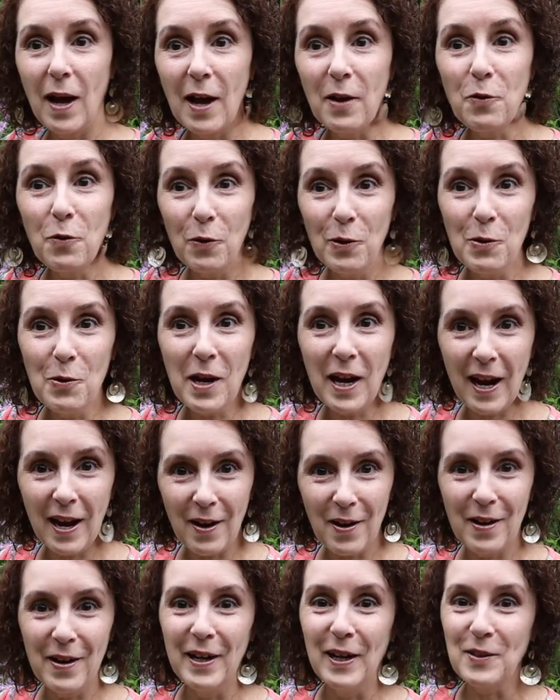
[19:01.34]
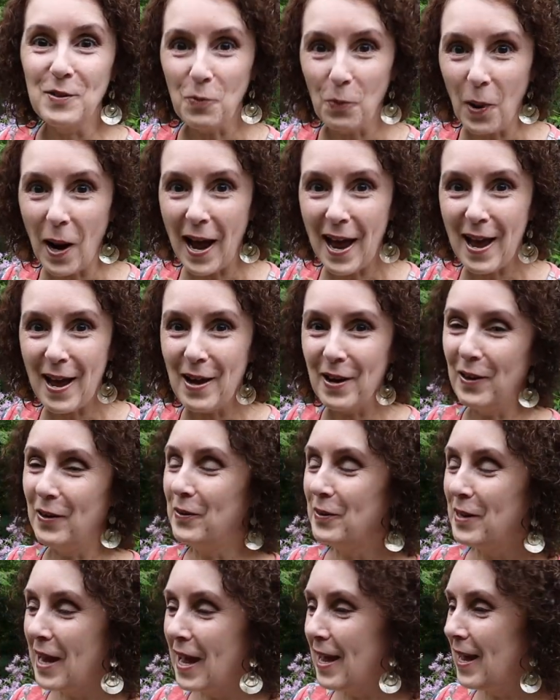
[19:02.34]
I grew carrots. Wow,
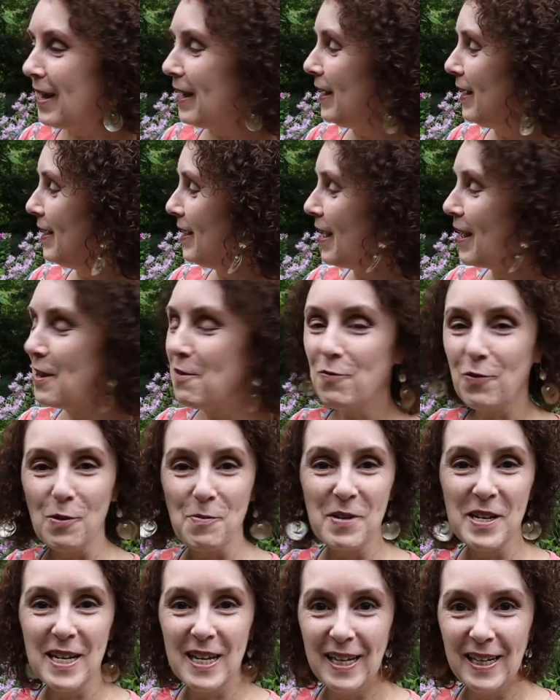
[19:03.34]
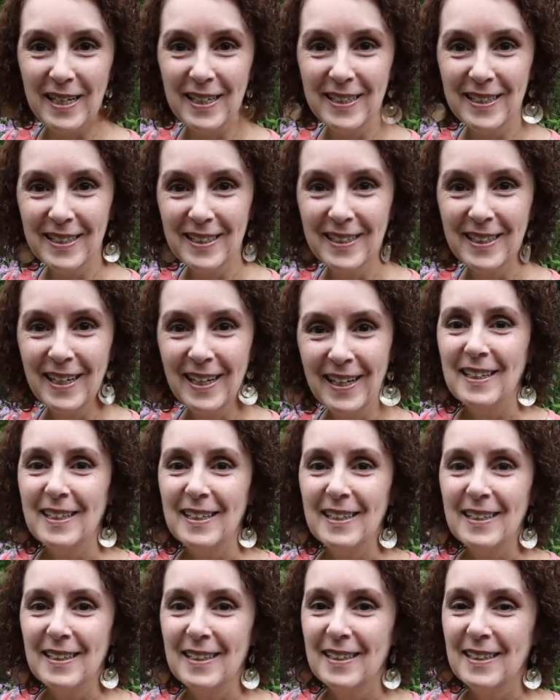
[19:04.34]
yay for me.
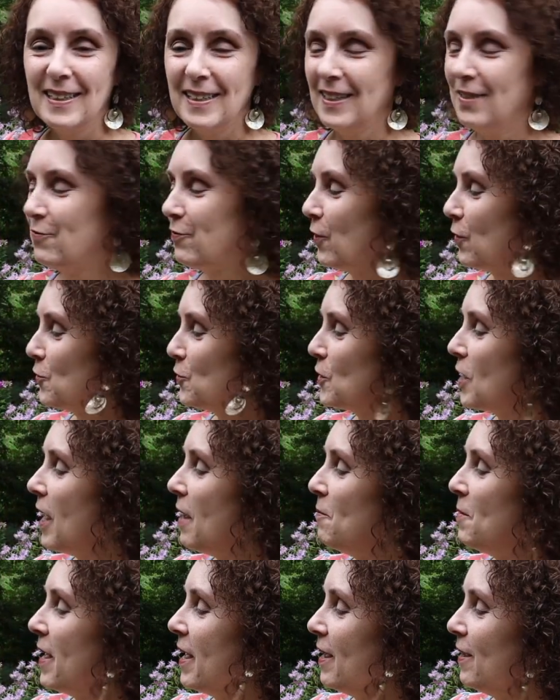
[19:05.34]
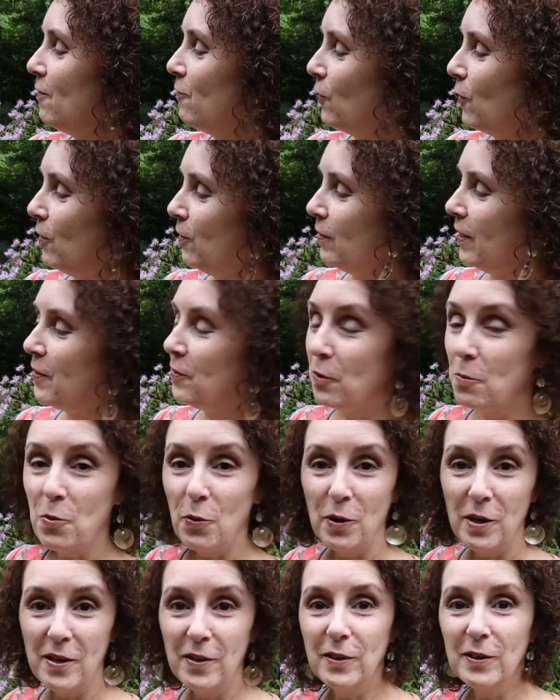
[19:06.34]
the first time ever, and they're
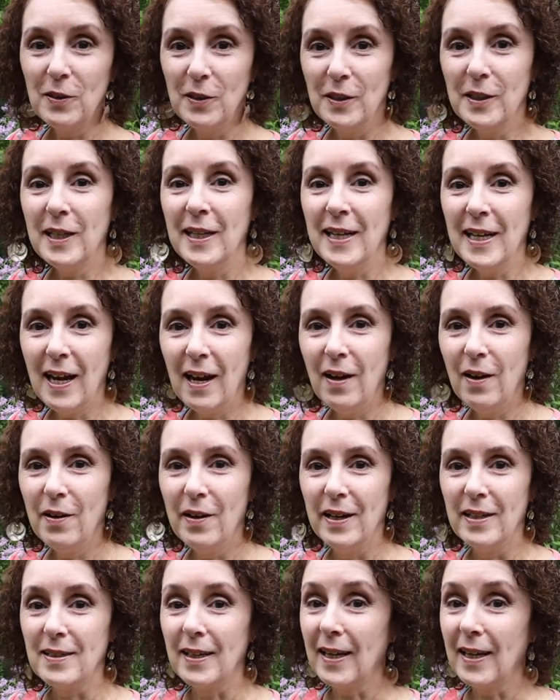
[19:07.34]
pretty good looking carrots.